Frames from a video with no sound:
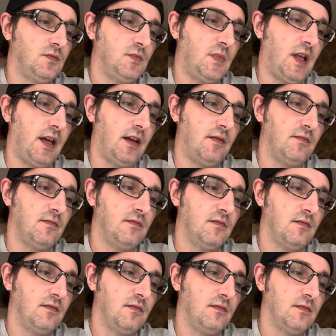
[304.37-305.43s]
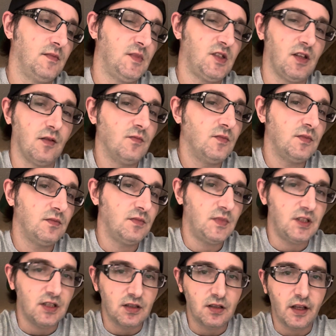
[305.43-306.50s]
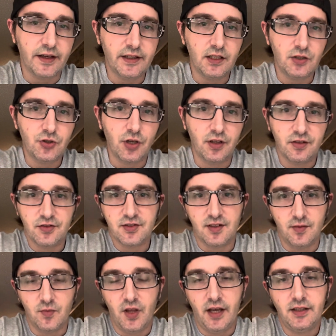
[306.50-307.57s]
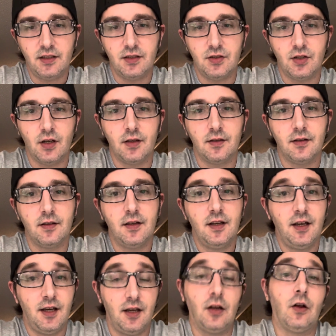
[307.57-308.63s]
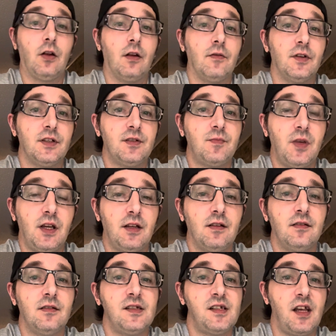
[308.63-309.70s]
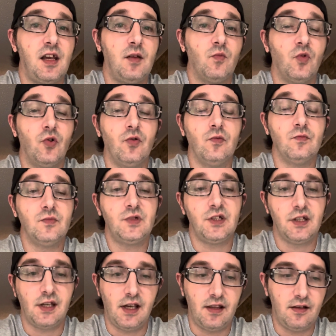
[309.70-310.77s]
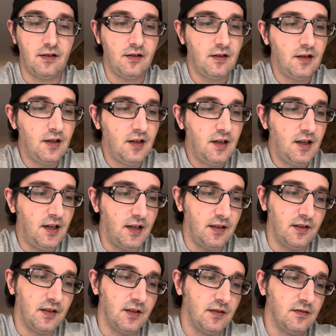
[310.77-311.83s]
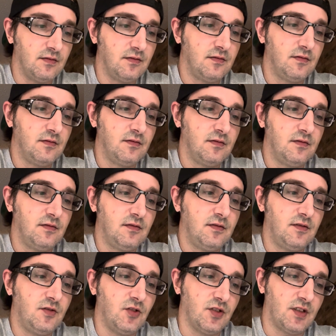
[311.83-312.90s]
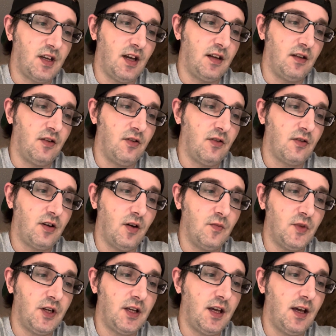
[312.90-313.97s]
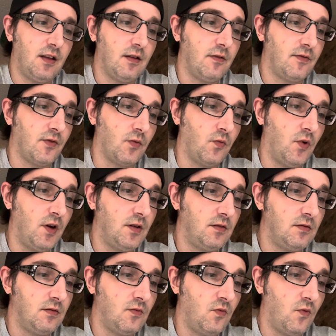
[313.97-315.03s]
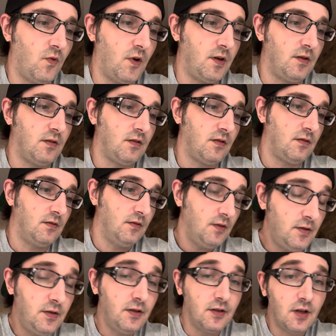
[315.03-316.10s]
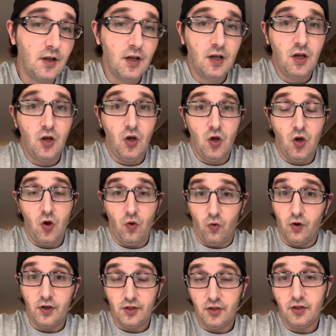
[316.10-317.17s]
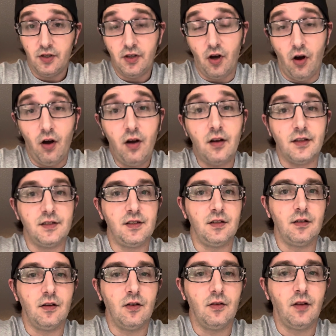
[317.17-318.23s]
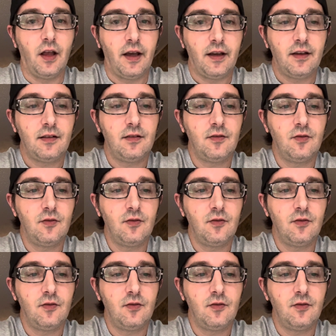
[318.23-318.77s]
that some didn't like each other, some liked each other, and all of us being in the same room together, and then just kind of all coming together for one one good cause, you know, like